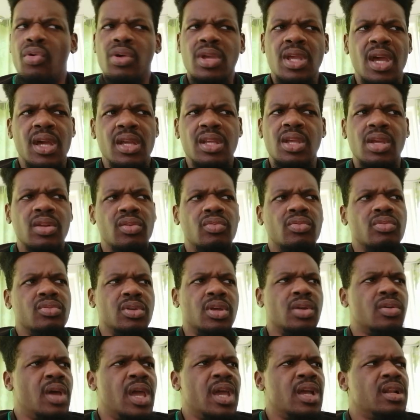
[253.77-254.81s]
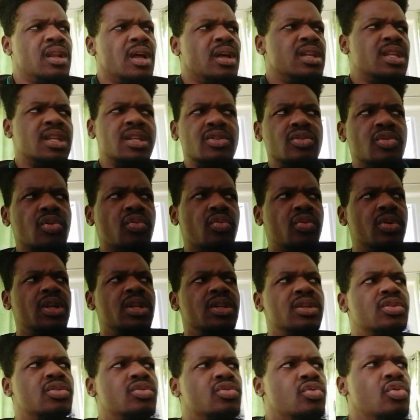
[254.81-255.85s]
Oh yeah, you know, you know, England didn't do
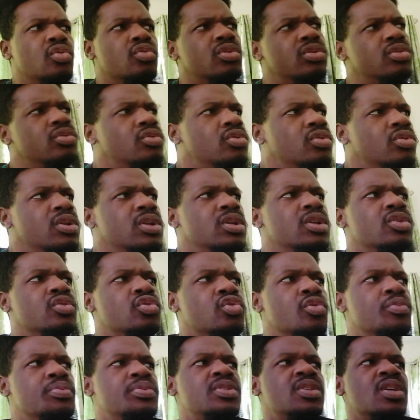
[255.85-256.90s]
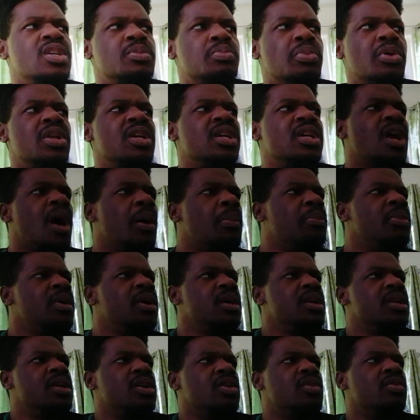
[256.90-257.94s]
good good in the group stage, but they can,
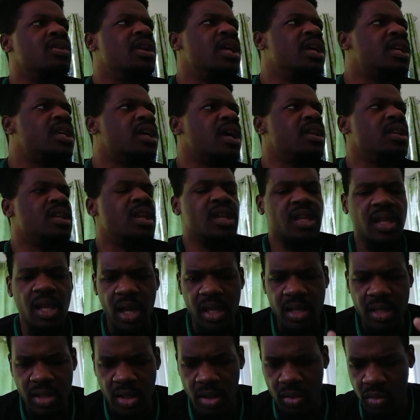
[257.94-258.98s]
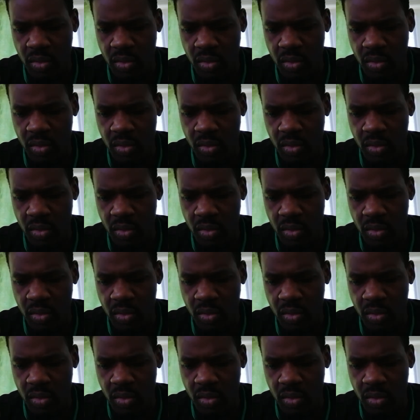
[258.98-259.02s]
you know, they can they can